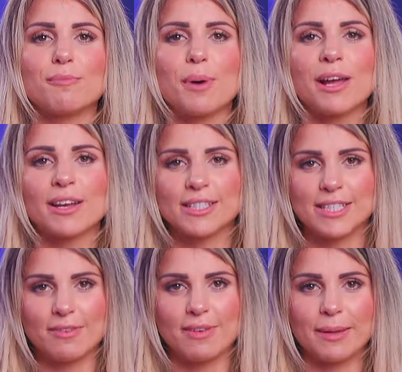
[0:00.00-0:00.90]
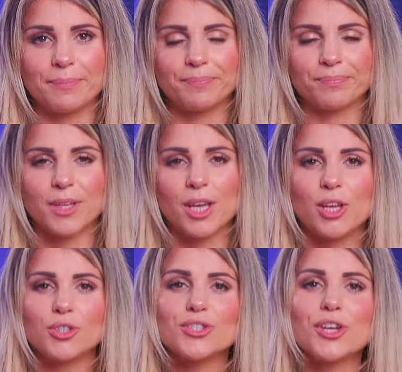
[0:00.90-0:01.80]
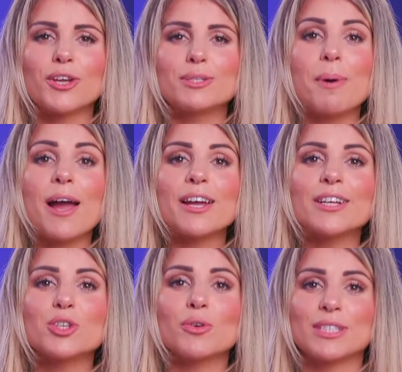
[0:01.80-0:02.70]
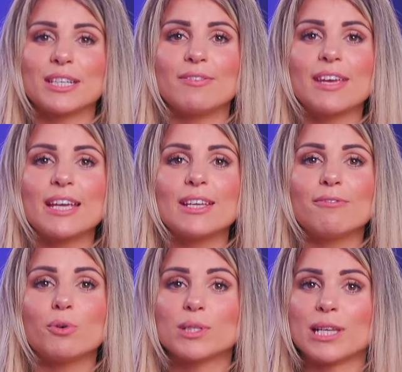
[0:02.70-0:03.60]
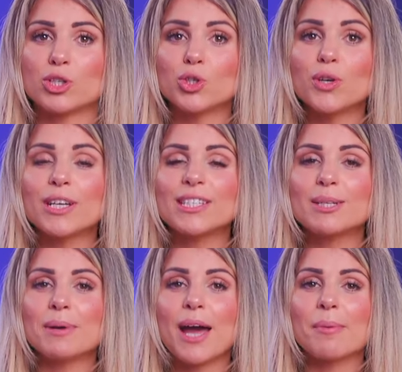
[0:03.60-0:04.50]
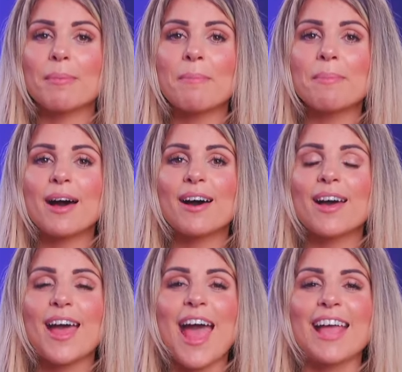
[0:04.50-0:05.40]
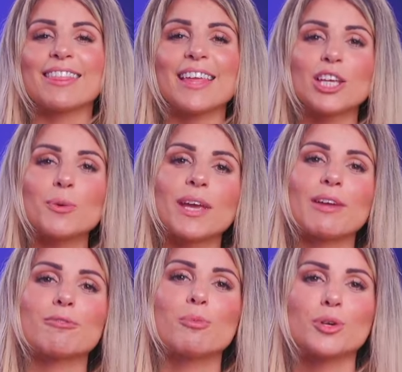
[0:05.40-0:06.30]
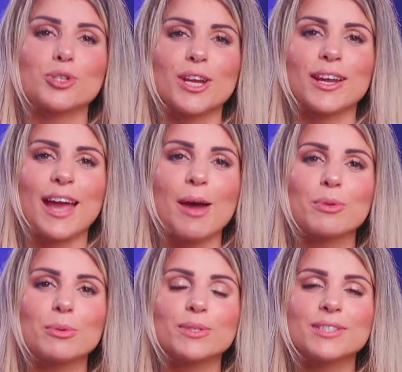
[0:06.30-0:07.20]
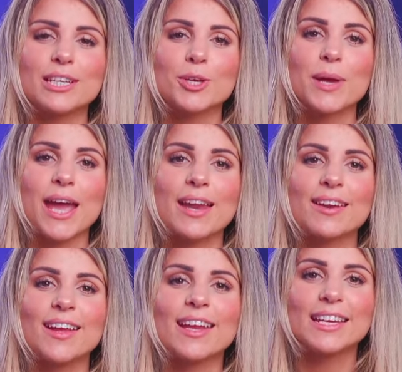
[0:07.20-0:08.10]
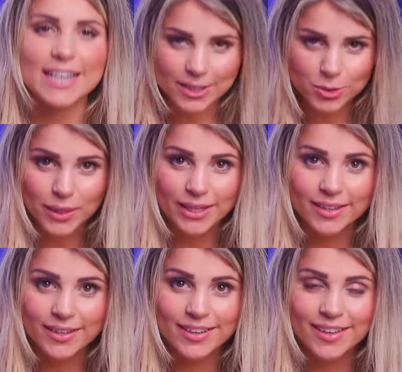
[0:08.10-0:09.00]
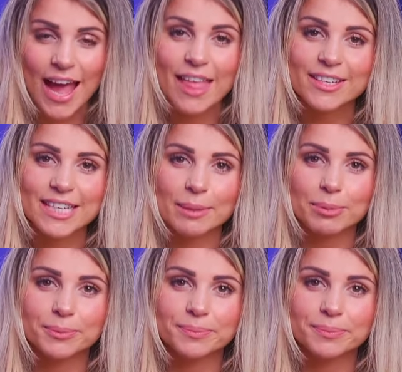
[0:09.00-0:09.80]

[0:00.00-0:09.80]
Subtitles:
Byline TV. Just go to byline.tv/join to become a member. And thank you again for watching, and we will see you again next week at the table.